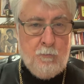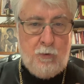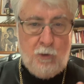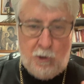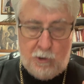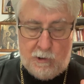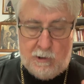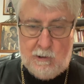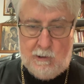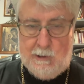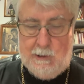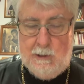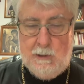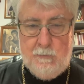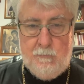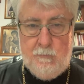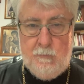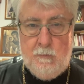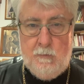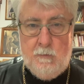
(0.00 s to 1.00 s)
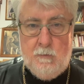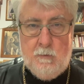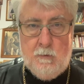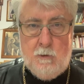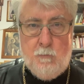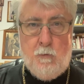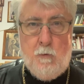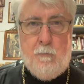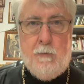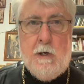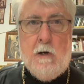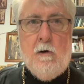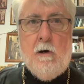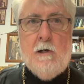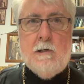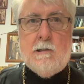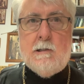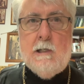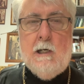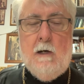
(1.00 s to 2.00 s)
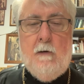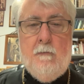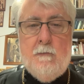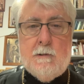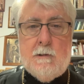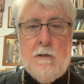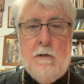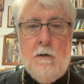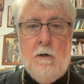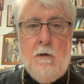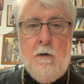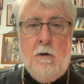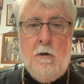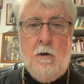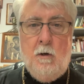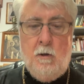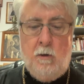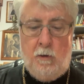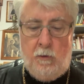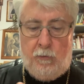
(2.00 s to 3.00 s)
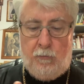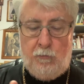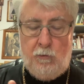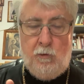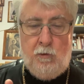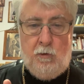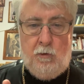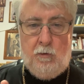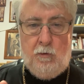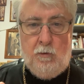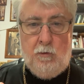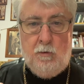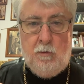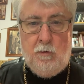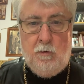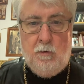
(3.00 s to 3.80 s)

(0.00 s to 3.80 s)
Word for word: personally to prepare ourselves through